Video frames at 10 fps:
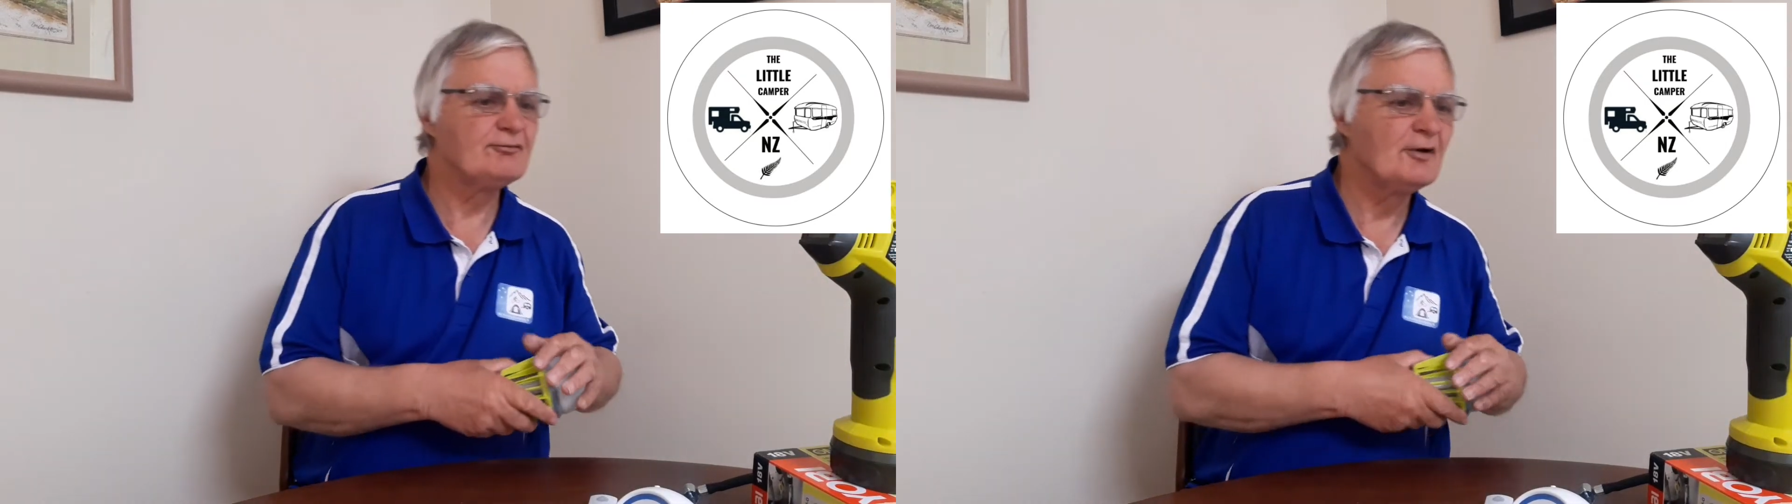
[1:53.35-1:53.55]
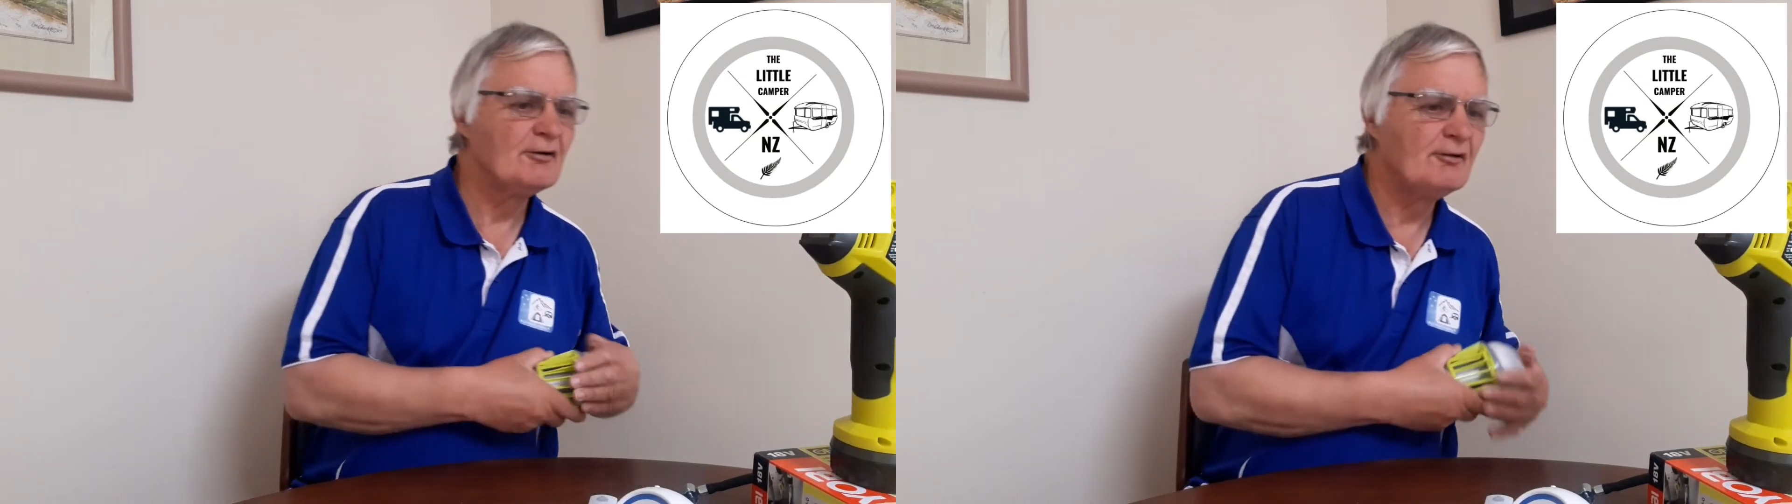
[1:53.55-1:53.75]

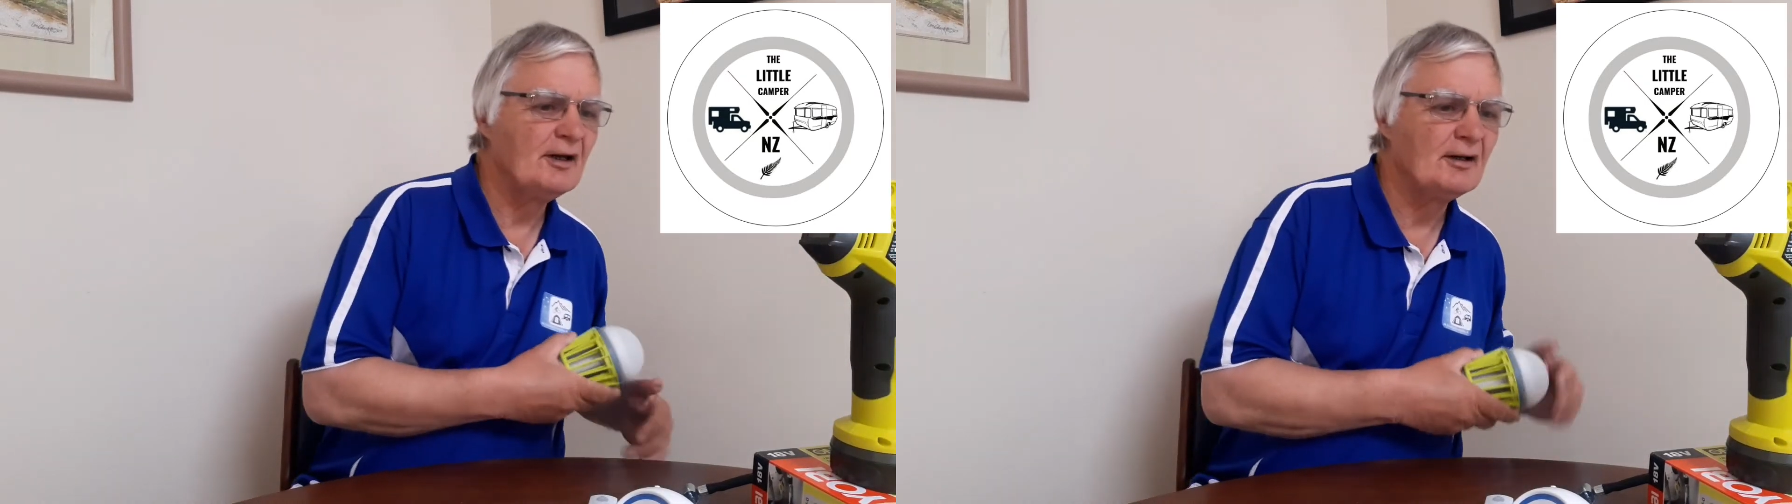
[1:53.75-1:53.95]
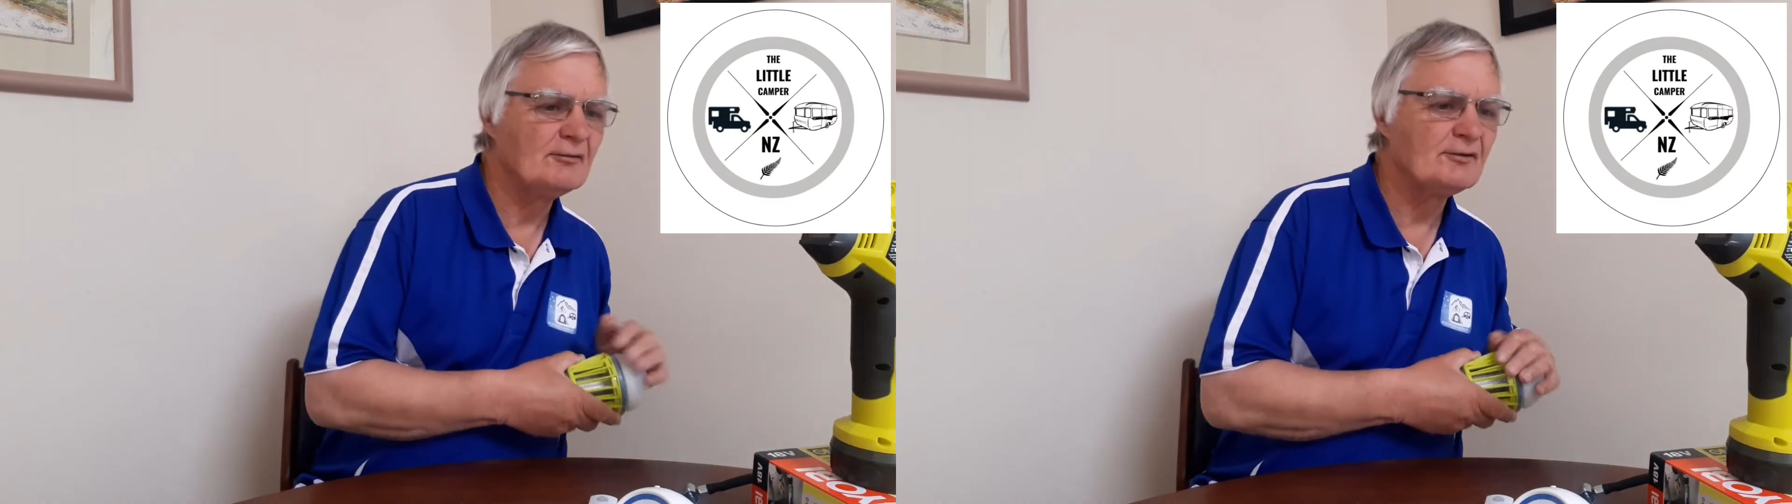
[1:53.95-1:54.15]

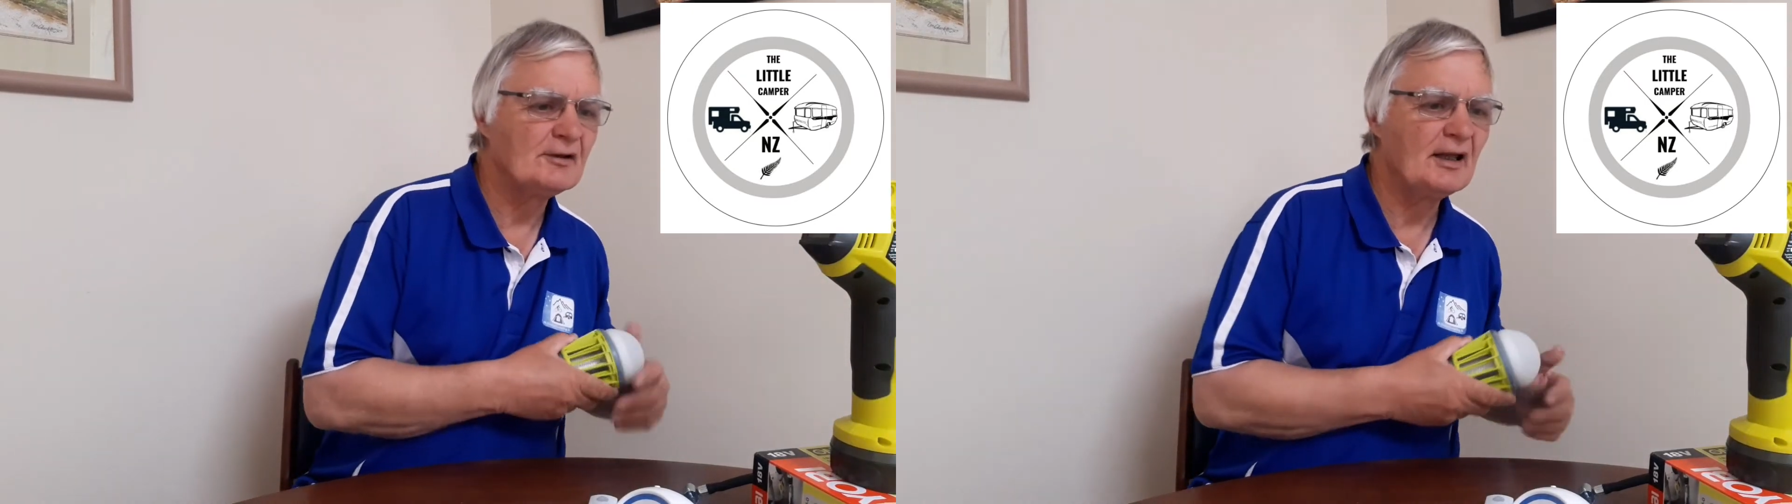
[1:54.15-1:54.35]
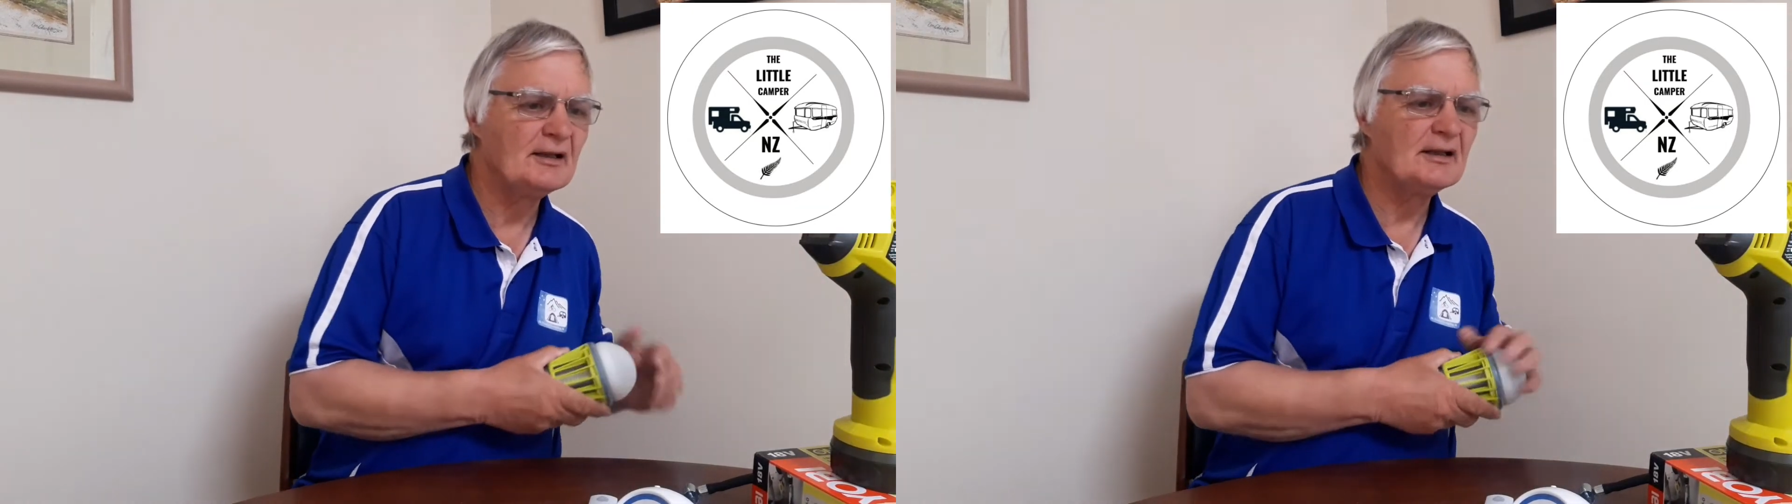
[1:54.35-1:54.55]
around
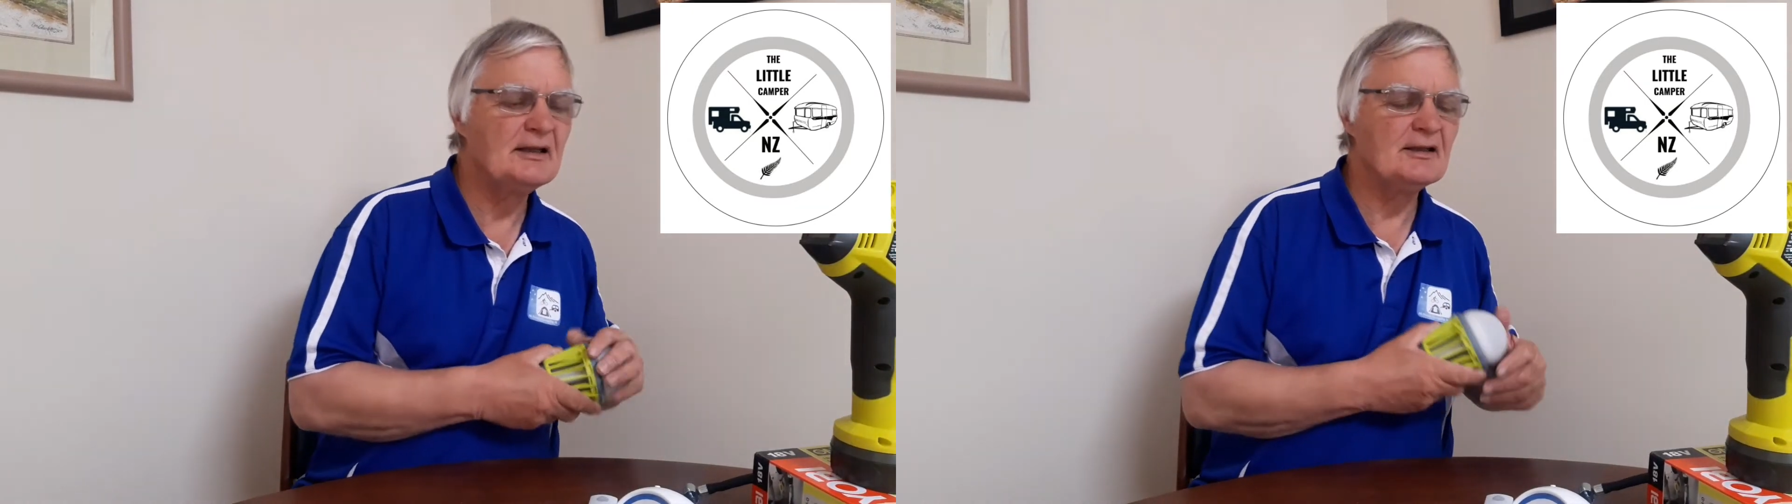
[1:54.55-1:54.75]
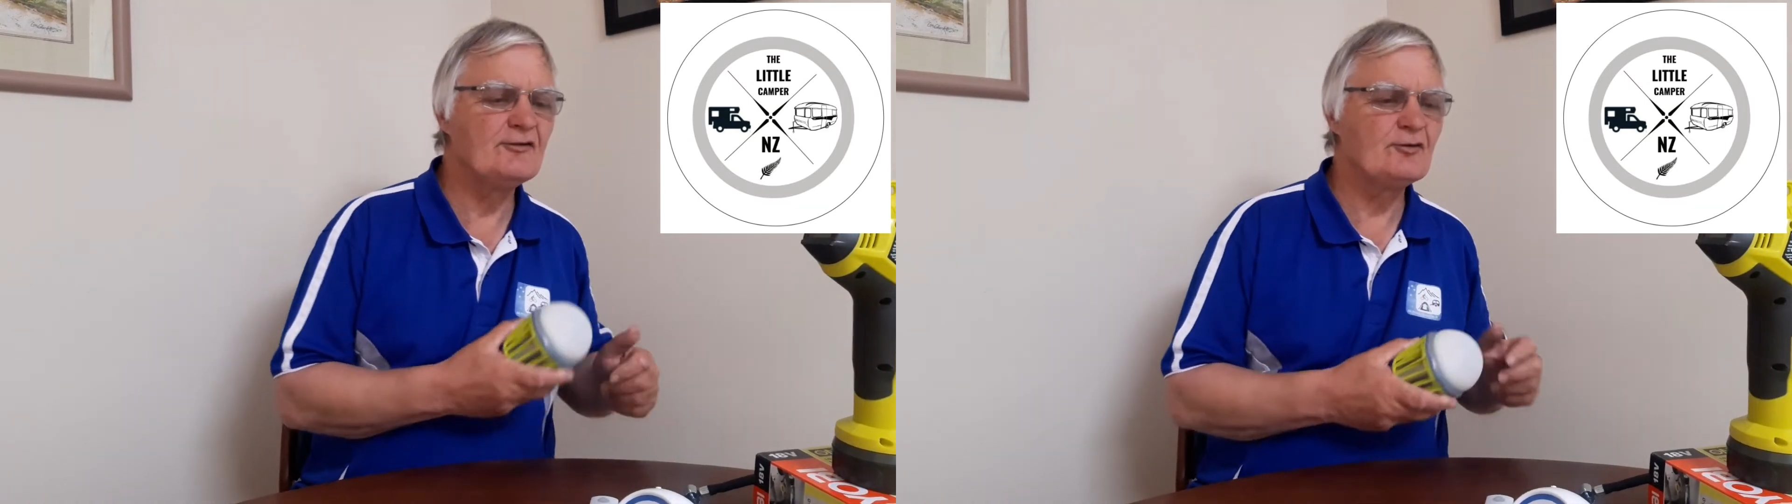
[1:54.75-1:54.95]
lately,
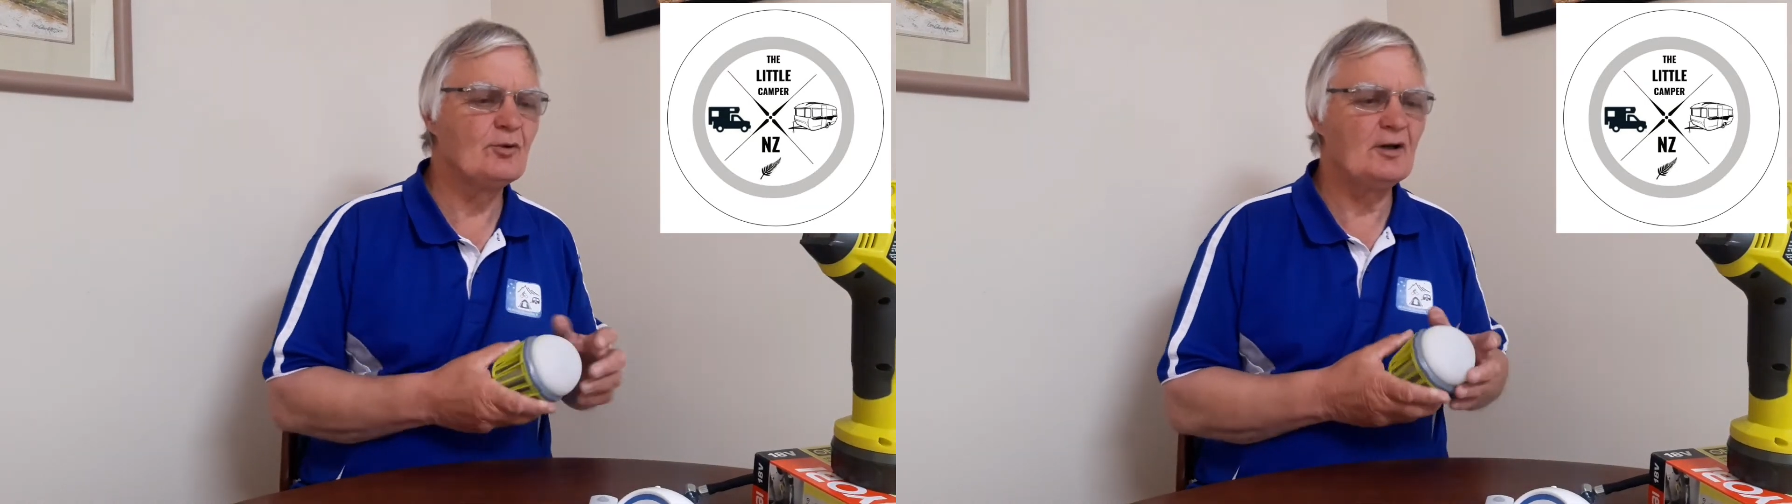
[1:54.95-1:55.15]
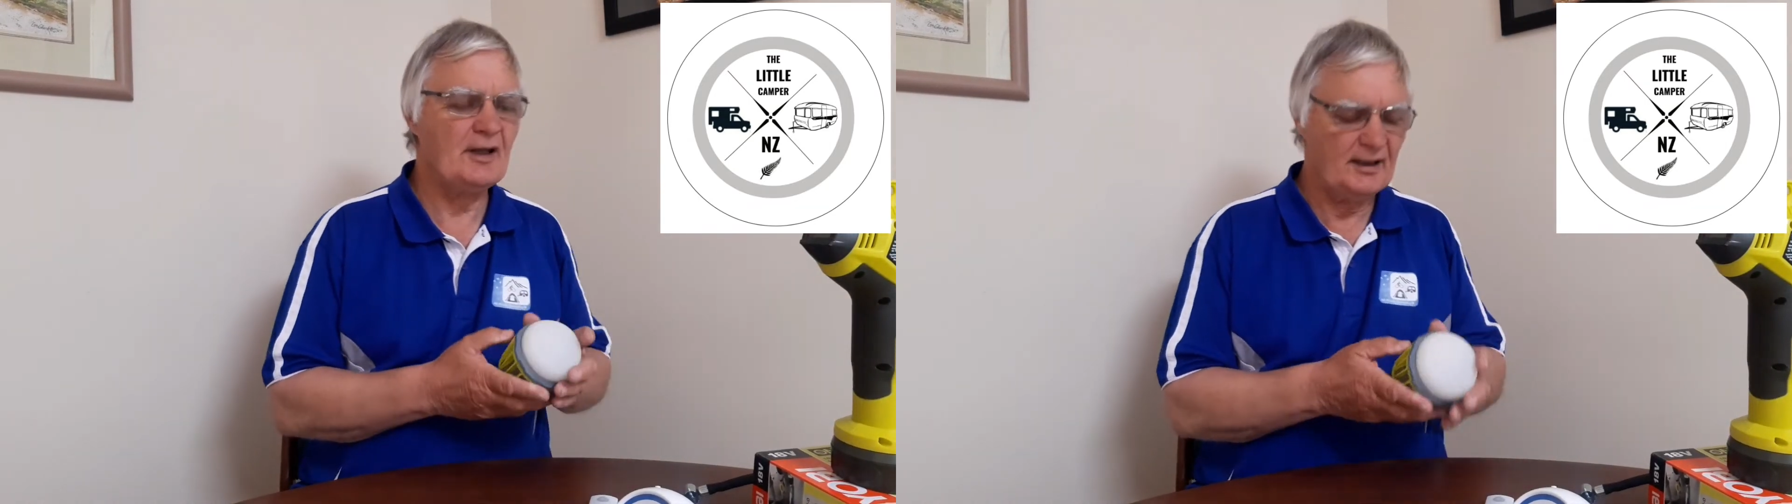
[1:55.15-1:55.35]
is
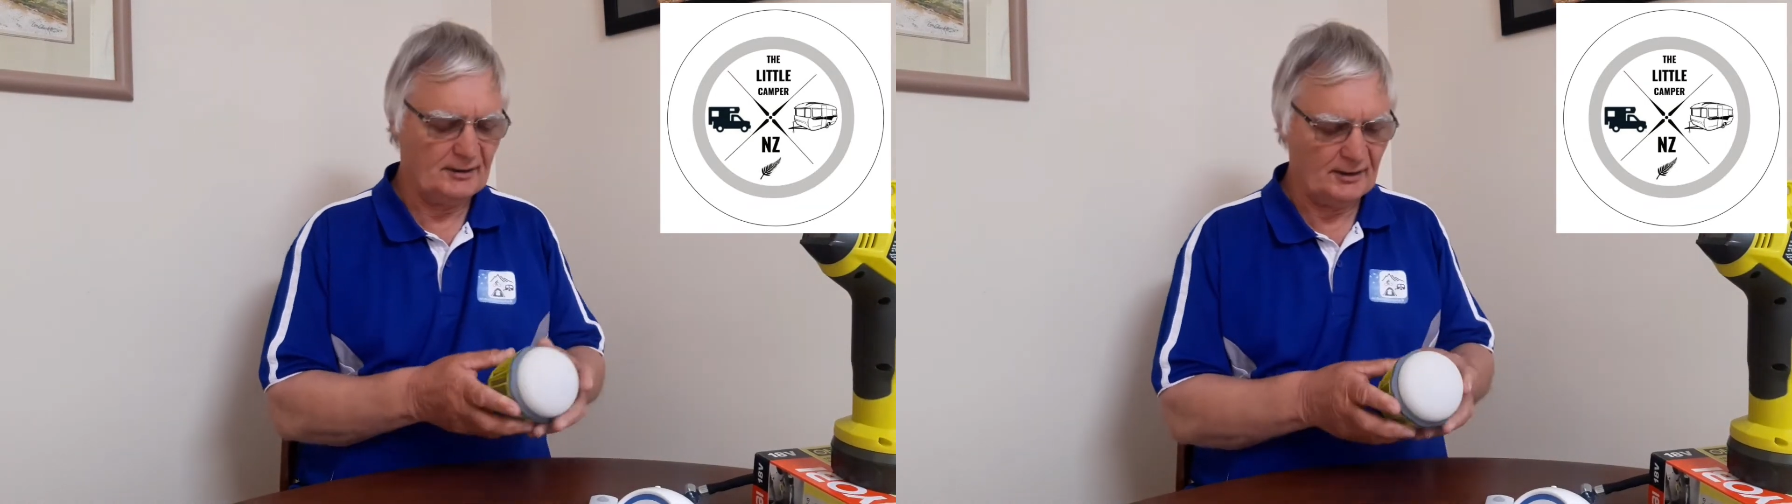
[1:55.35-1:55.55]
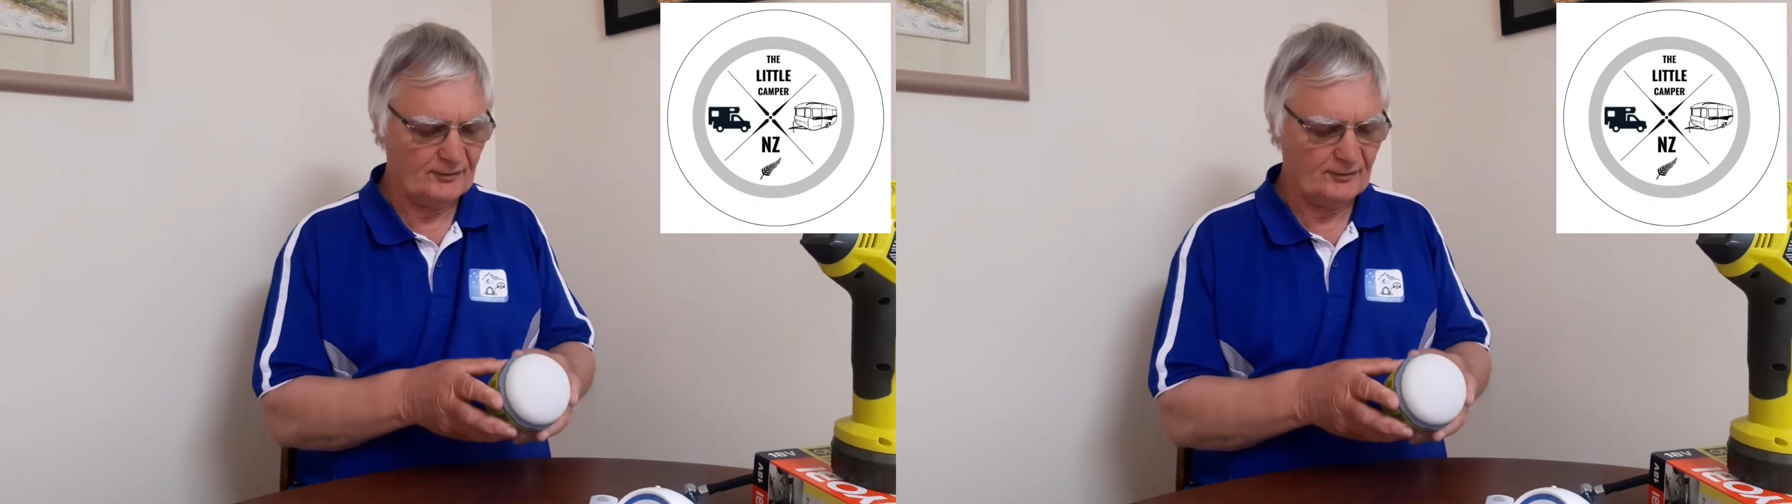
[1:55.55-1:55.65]
quite handy.